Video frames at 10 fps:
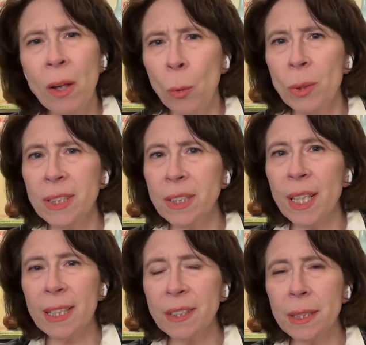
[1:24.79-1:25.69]
when
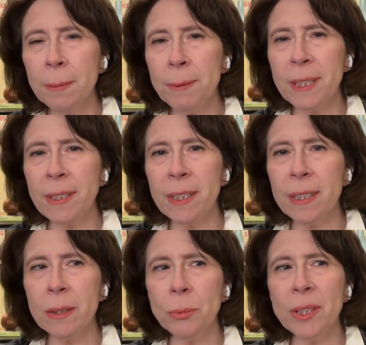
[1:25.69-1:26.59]

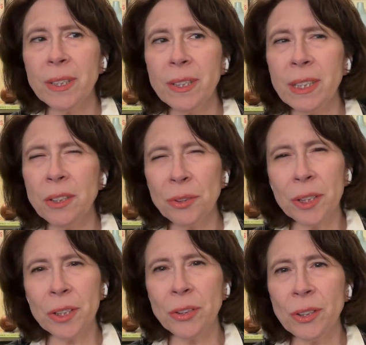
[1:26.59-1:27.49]
ChatGPT was
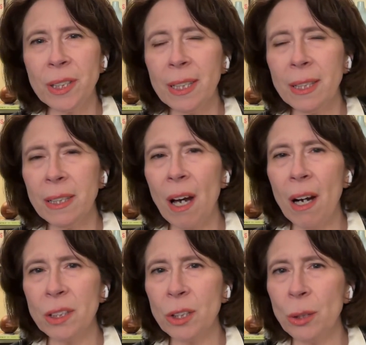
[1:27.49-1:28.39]
introduced in
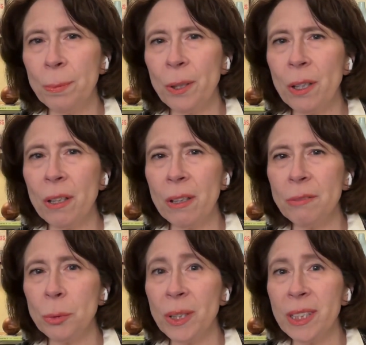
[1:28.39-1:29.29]
October of
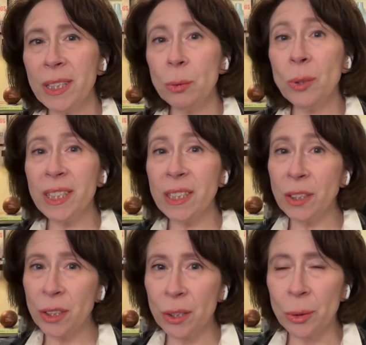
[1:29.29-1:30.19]

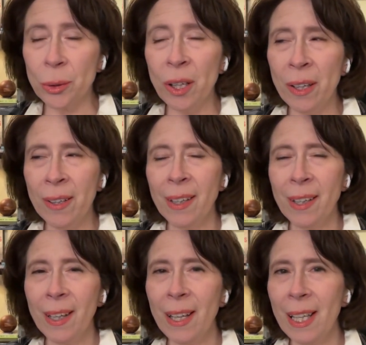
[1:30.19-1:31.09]
2022,
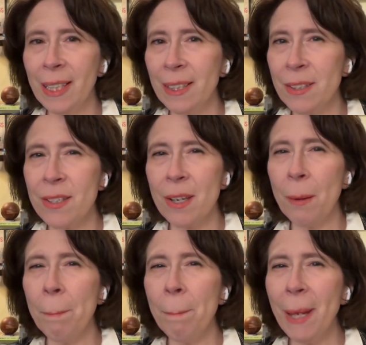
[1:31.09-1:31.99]
and it's
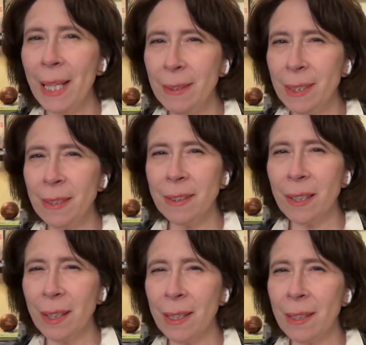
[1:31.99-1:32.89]
amazing to
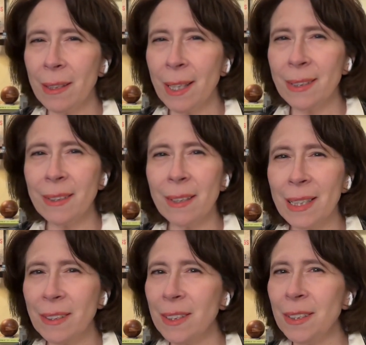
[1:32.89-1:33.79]
think that that's
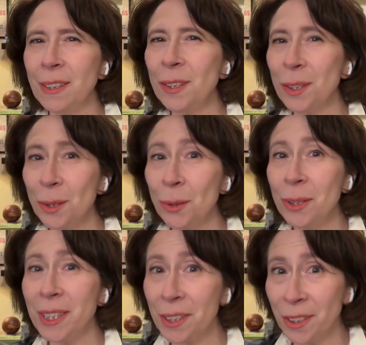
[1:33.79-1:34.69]
less than 2
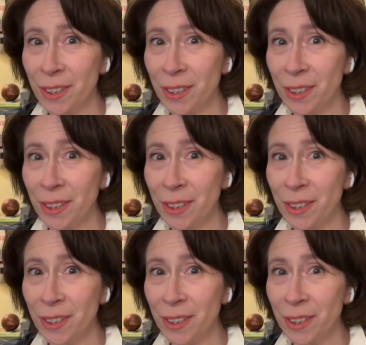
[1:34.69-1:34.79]
years